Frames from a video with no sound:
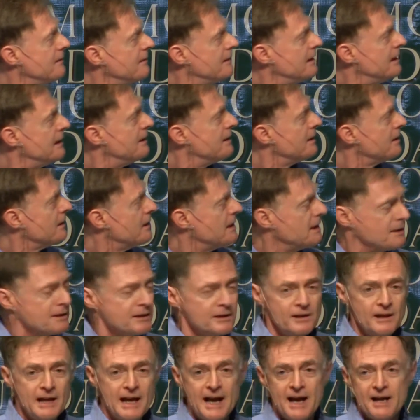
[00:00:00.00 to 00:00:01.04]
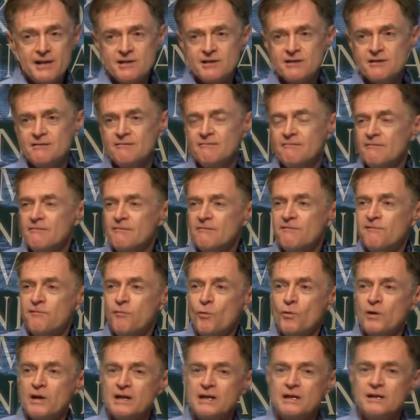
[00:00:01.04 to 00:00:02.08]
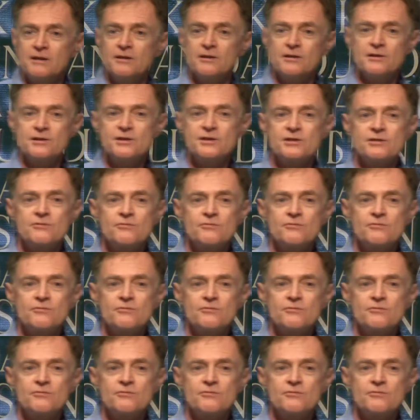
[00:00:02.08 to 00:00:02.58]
in the last 40 years?